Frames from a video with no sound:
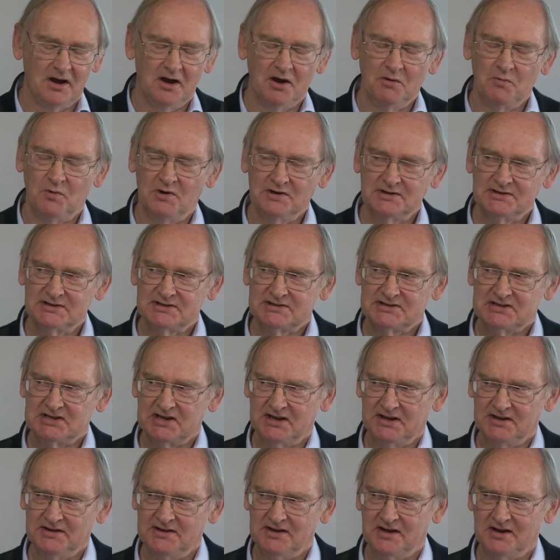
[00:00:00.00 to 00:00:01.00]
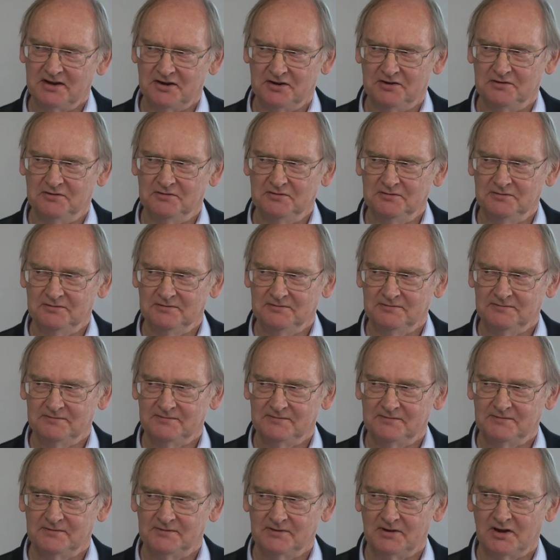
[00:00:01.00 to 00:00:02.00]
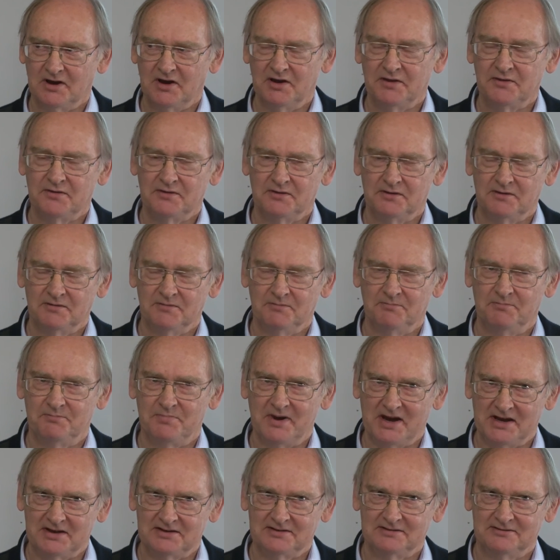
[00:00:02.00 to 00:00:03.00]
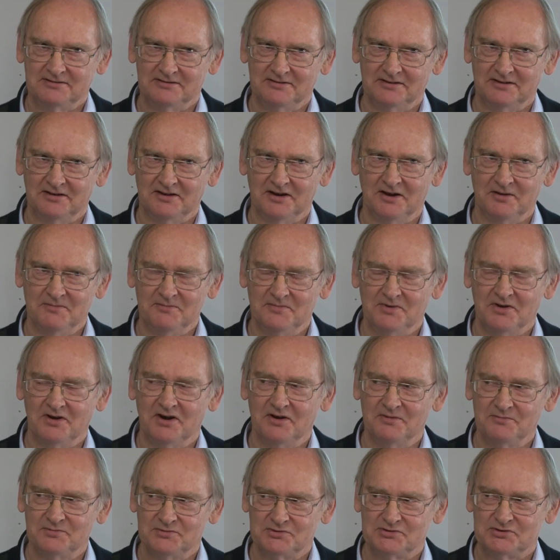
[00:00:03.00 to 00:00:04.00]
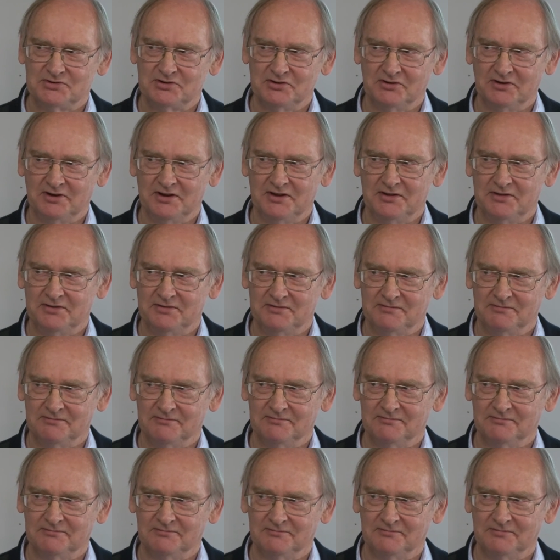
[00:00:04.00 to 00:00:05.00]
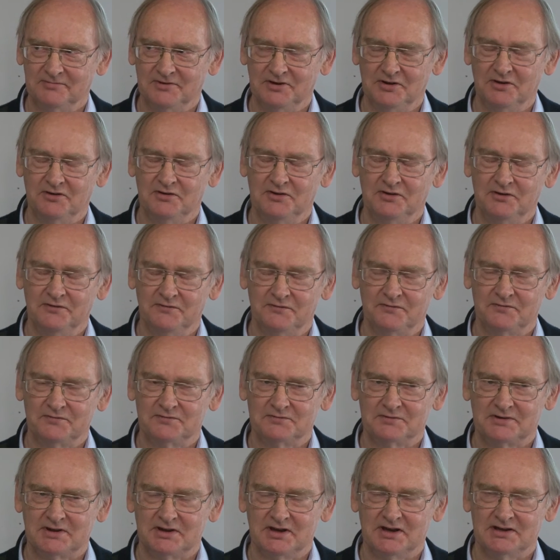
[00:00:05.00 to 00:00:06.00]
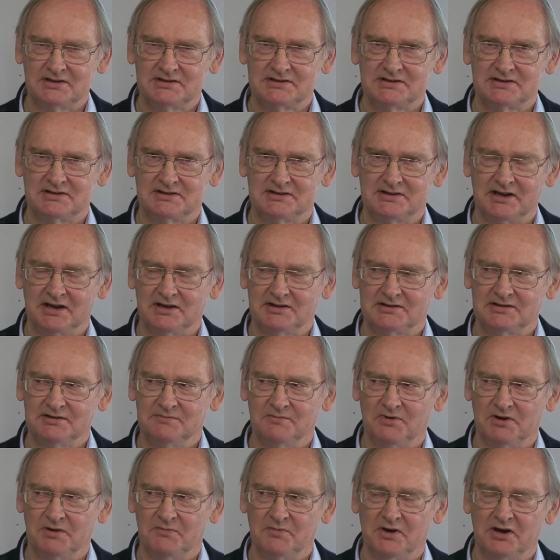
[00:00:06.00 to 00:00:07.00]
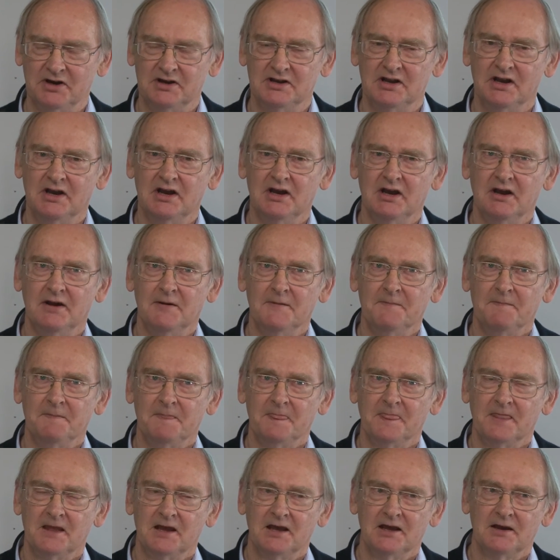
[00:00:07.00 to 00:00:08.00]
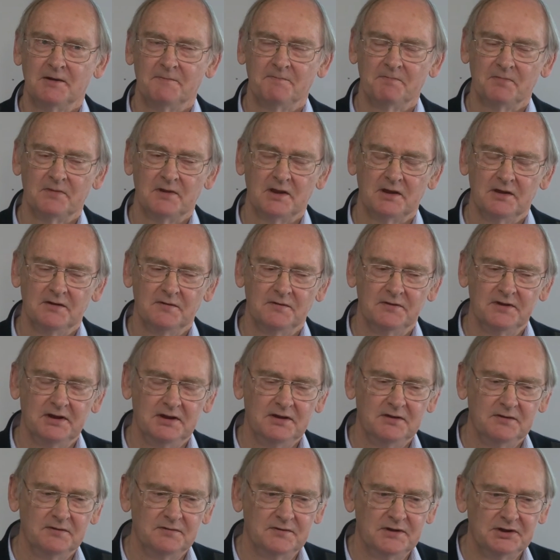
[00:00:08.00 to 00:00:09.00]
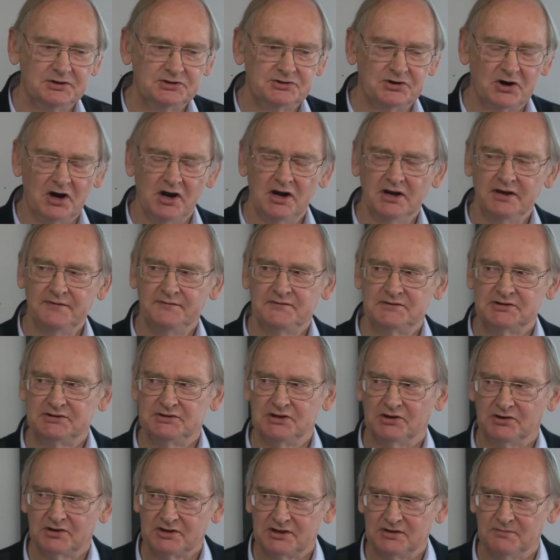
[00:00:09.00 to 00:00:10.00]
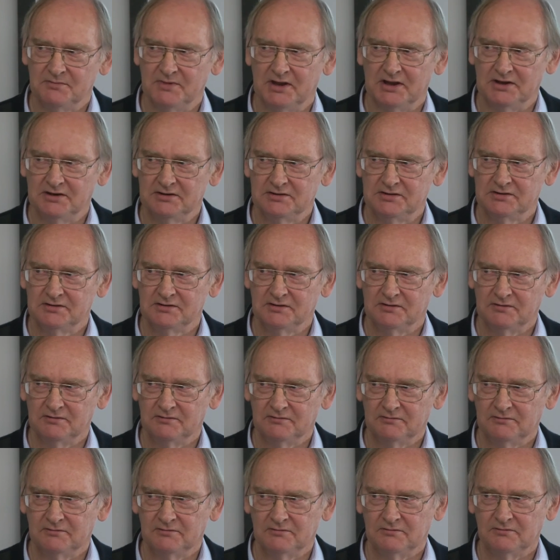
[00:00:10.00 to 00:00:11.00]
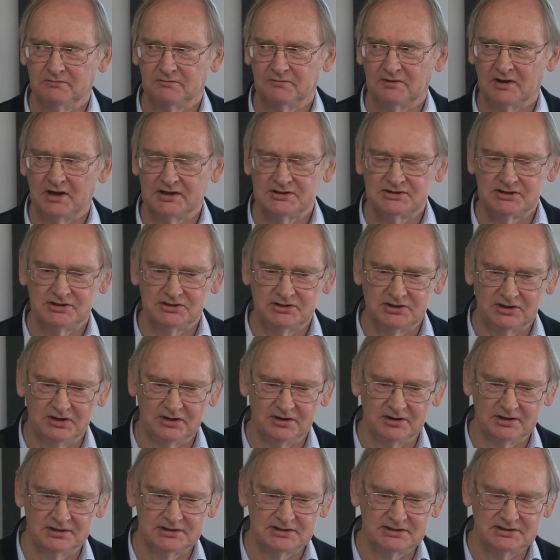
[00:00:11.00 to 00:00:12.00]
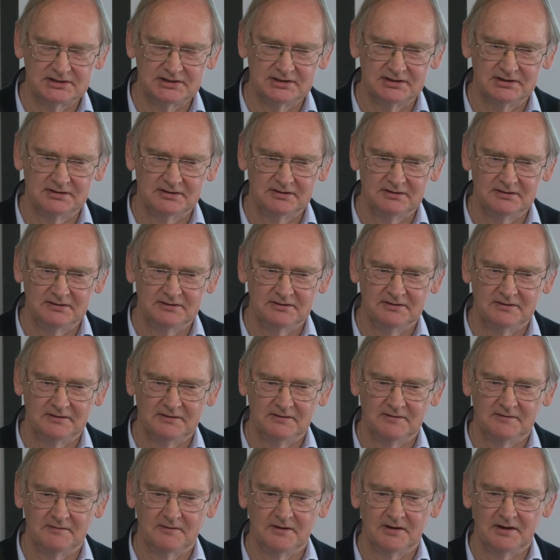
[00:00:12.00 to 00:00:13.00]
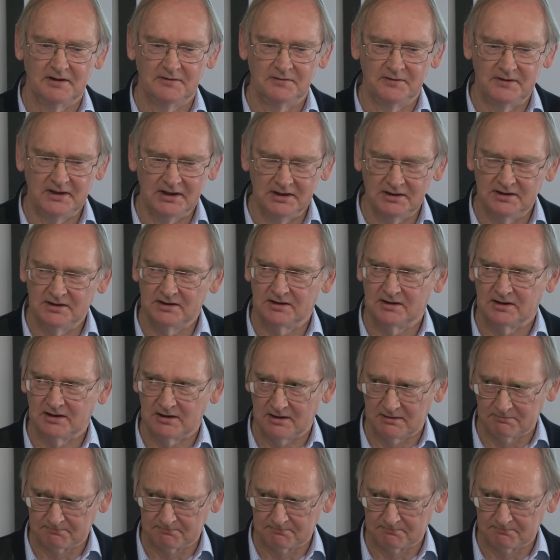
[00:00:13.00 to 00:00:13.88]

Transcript: I want to say no, but I'm truly, you've cast doubt in my mind. The drive to document as a journalist and then